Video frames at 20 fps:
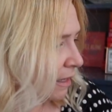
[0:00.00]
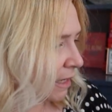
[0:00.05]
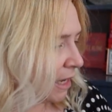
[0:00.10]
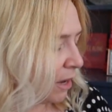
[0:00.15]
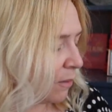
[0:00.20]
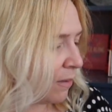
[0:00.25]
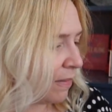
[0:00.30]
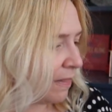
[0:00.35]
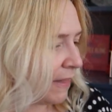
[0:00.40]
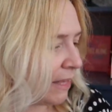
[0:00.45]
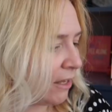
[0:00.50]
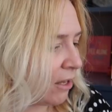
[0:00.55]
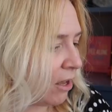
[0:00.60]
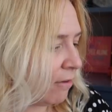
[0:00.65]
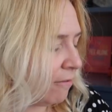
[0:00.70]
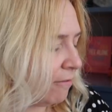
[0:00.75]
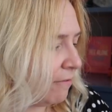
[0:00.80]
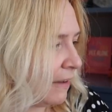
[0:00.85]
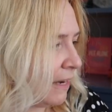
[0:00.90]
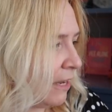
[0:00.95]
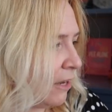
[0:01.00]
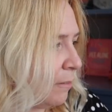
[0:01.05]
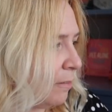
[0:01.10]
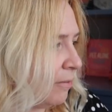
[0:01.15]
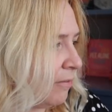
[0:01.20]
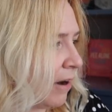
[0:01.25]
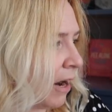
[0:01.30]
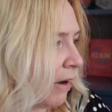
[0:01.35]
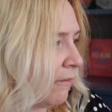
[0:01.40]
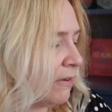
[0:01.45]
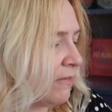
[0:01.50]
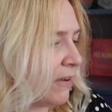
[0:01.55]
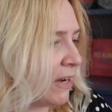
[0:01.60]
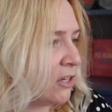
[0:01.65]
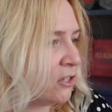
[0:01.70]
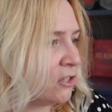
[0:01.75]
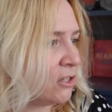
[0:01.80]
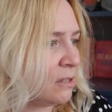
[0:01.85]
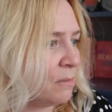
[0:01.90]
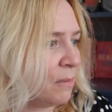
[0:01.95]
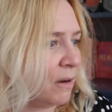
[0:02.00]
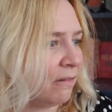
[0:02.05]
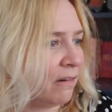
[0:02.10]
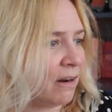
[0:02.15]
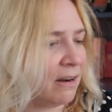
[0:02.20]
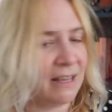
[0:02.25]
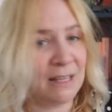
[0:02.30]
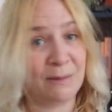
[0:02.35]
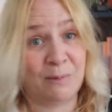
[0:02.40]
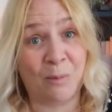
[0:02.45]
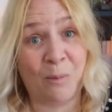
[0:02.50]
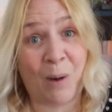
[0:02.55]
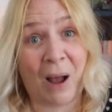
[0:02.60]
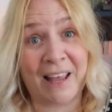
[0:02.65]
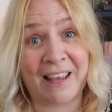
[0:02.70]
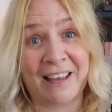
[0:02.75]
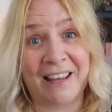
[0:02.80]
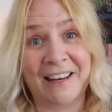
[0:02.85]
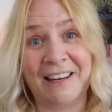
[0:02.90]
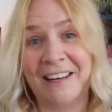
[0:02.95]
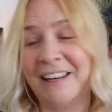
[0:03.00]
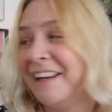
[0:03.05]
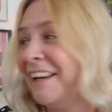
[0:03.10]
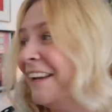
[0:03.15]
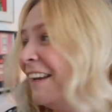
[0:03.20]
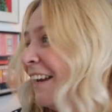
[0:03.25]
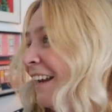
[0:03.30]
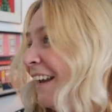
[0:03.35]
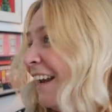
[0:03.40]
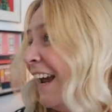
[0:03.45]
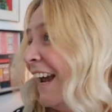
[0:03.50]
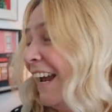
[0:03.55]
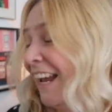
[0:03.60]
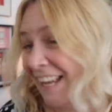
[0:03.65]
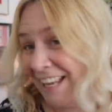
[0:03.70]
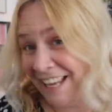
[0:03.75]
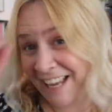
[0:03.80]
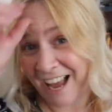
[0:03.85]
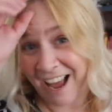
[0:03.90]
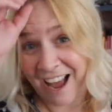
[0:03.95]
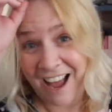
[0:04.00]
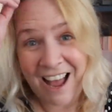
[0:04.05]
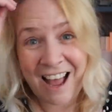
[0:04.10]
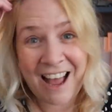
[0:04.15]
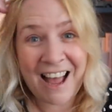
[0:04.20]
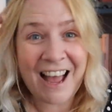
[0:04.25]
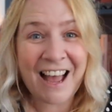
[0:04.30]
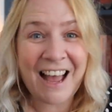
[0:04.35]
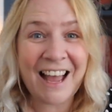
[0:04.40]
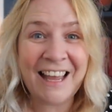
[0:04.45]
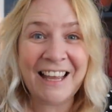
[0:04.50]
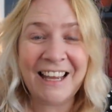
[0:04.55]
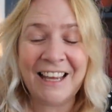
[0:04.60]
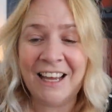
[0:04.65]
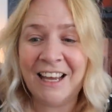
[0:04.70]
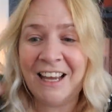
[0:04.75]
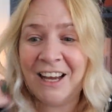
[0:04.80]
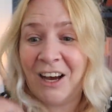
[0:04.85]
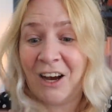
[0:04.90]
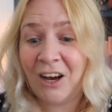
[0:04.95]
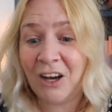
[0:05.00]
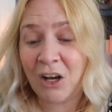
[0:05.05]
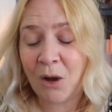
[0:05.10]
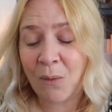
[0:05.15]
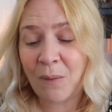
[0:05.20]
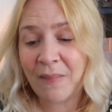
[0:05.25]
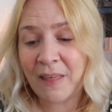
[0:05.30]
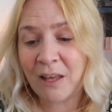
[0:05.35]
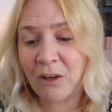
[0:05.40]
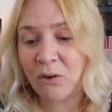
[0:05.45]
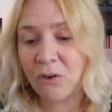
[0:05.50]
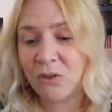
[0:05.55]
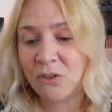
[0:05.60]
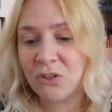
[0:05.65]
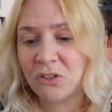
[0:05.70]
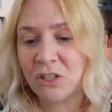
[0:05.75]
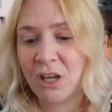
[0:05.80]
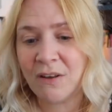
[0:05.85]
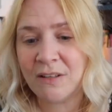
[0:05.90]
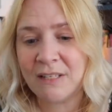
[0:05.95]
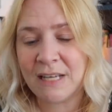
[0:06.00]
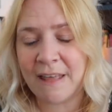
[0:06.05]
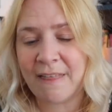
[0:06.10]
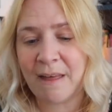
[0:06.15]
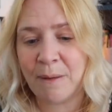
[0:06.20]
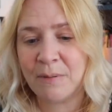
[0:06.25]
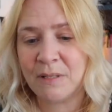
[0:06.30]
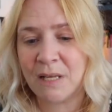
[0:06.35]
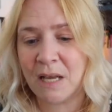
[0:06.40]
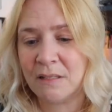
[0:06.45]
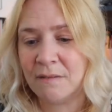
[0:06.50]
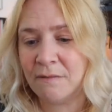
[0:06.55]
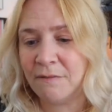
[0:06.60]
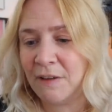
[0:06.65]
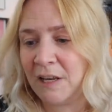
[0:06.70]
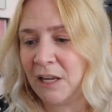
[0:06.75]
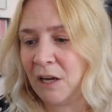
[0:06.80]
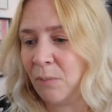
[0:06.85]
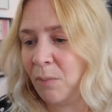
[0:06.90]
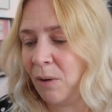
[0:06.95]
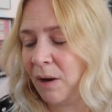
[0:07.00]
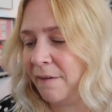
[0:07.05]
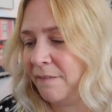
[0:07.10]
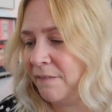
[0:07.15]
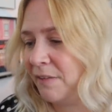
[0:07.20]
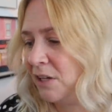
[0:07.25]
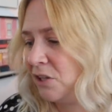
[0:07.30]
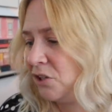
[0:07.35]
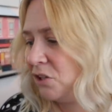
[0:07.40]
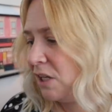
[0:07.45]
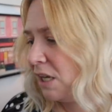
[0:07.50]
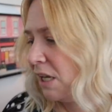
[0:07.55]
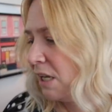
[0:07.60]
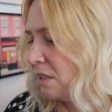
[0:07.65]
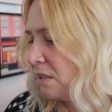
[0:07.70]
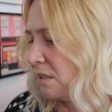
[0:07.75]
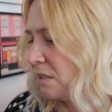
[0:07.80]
Go on then, go and fill it up for our adventure tomorrow. He's been waiting. Hi. Hi. Go on then, gorgeous. Go and take that upstairs and fill it up while I finish this.